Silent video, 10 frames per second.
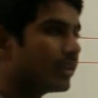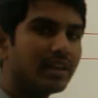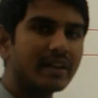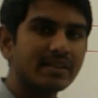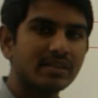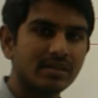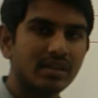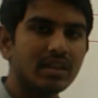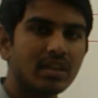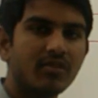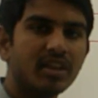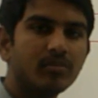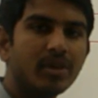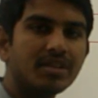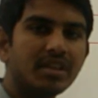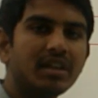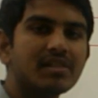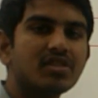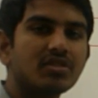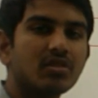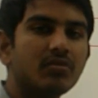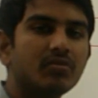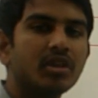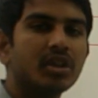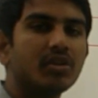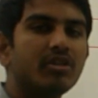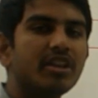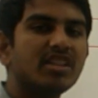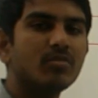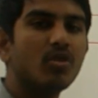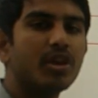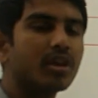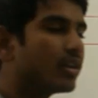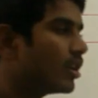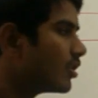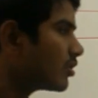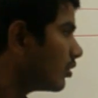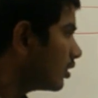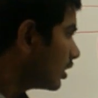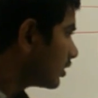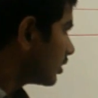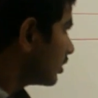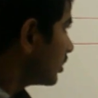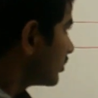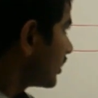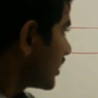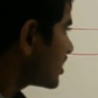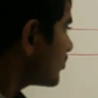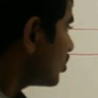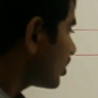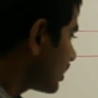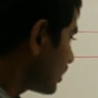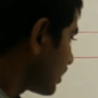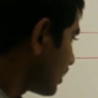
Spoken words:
let us see the very basic construction of your DC motor. So the DC motor